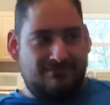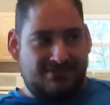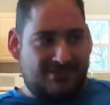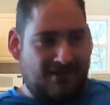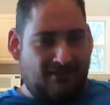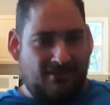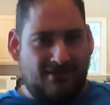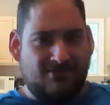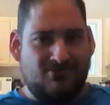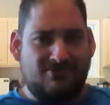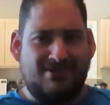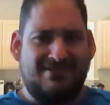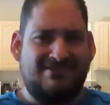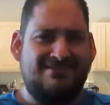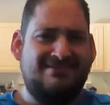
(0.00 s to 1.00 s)
style
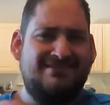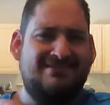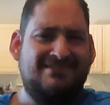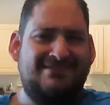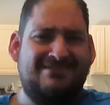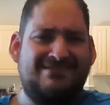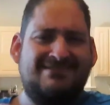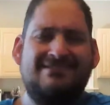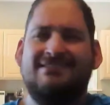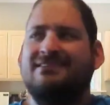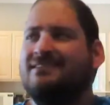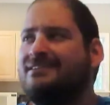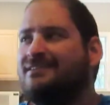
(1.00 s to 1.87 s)
exercises because